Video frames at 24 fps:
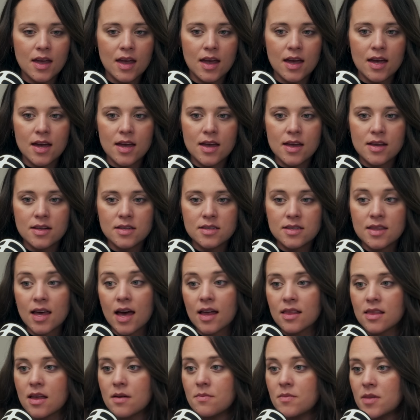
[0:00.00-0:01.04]
And
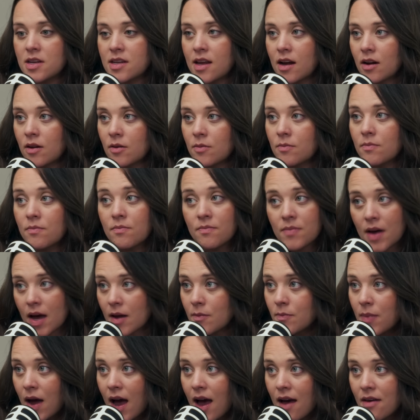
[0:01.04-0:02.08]
that led me down a
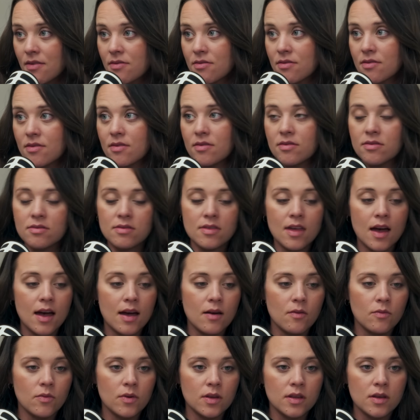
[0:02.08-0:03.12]
bad path
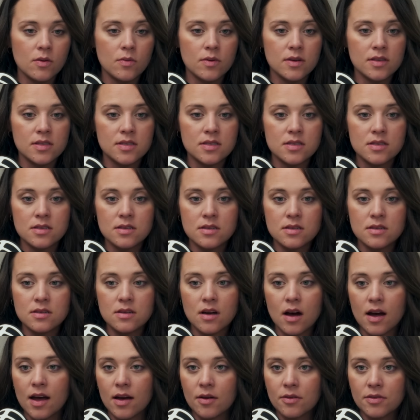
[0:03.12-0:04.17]
that really was
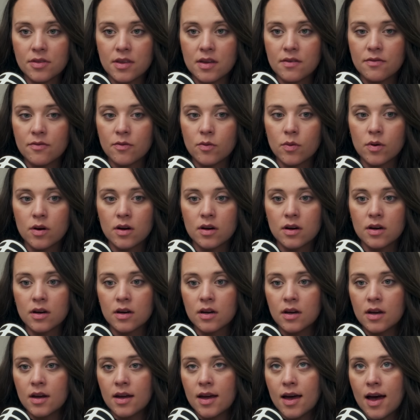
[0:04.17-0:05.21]
not healthy for
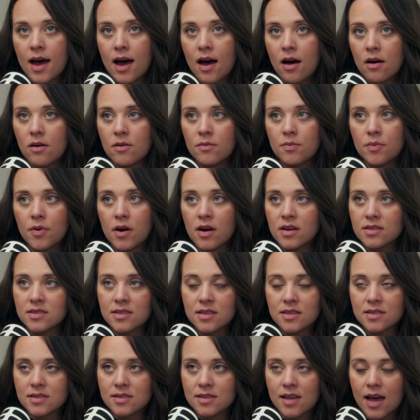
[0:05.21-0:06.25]
how I
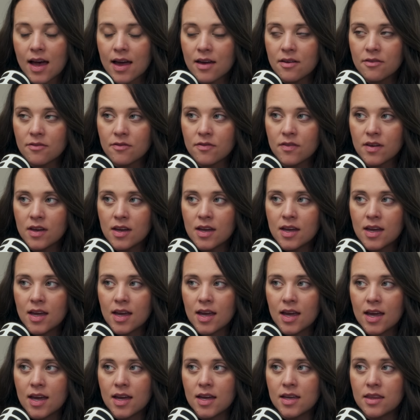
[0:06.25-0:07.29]
process life.
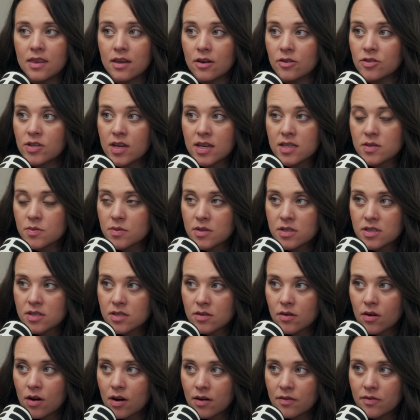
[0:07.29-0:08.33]
And there are days where it's
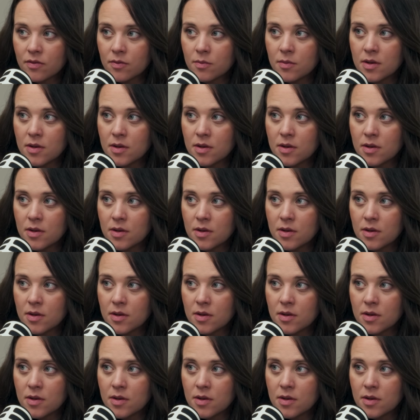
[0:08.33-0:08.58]
still hard for